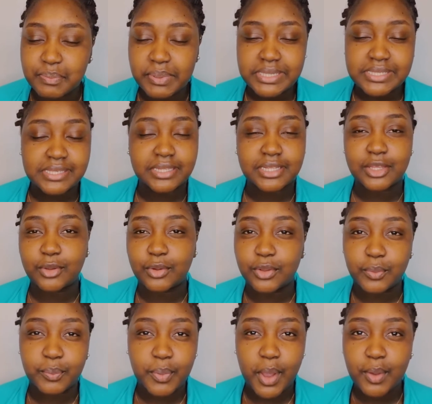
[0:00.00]
basically
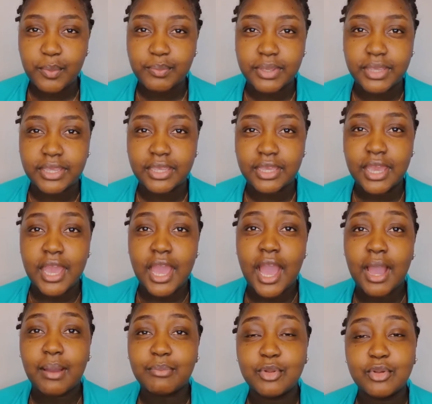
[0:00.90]
all about me.
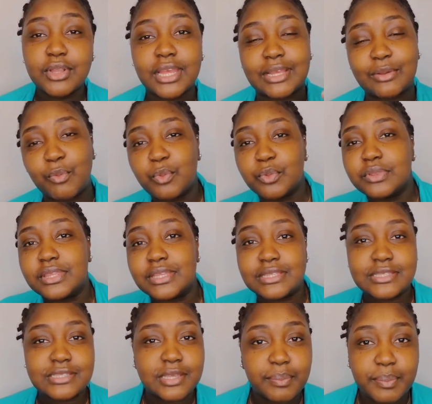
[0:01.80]
I'm not like
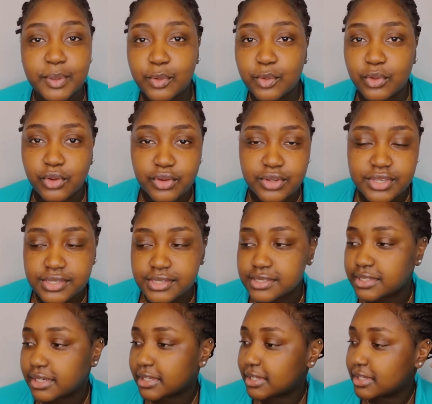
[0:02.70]
this typical
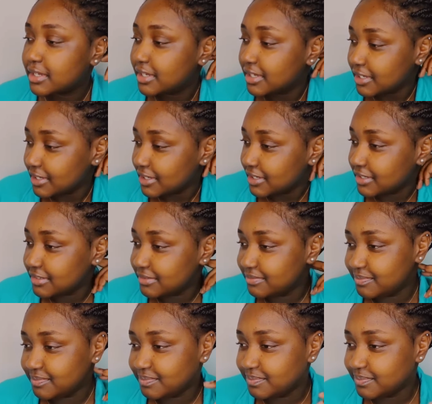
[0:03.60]
narcissistic
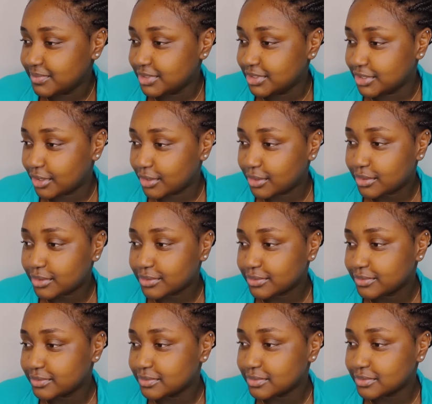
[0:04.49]

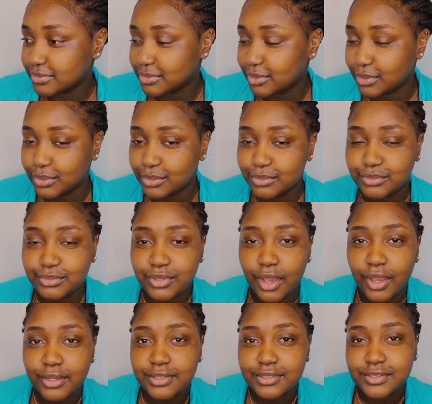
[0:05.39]
girl who
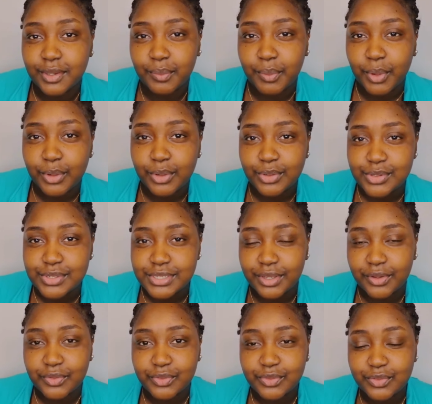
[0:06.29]
talks about
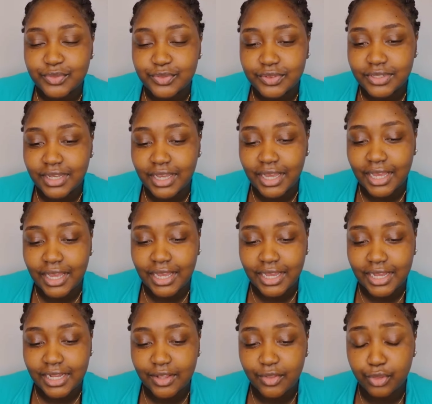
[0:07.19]
herself
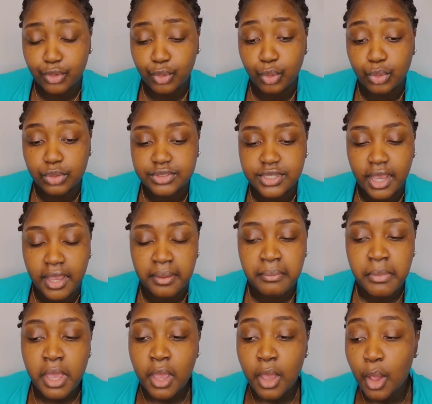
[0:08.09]
the whole time,
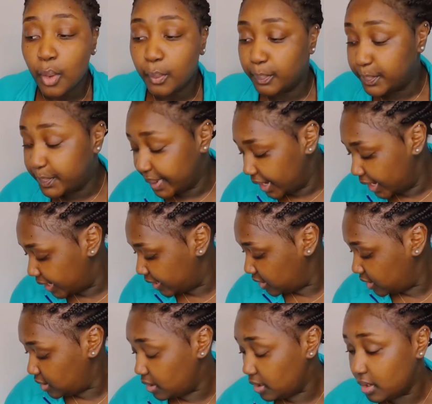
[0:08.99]

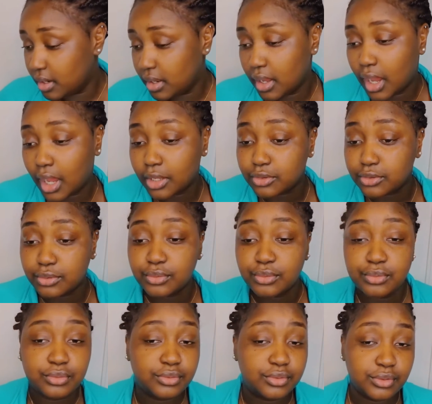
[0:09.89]
but I
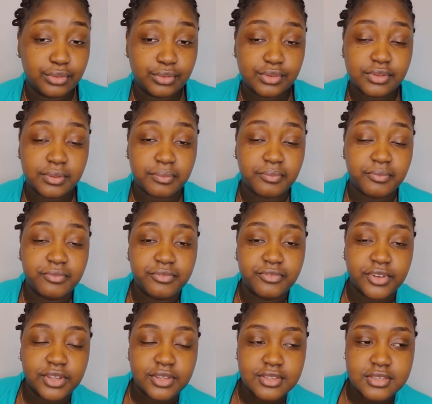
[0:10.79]
do some
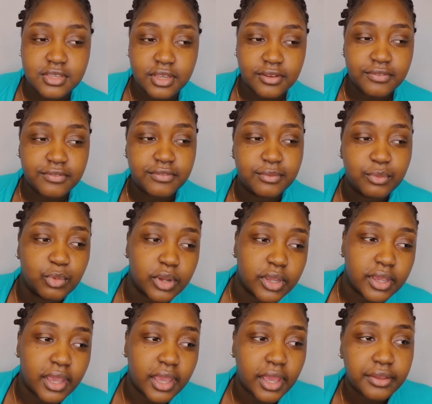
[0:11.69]
fun stuff
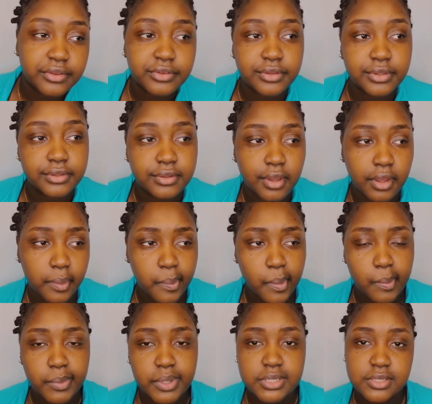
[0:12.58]
where I actually talk
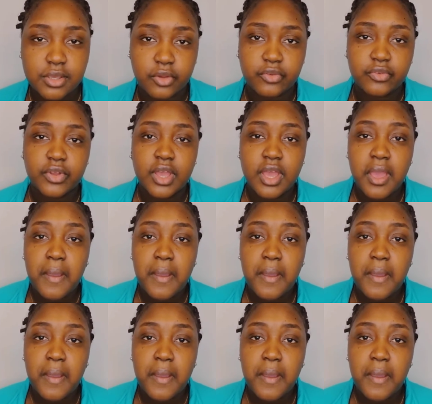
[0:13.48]
about myself.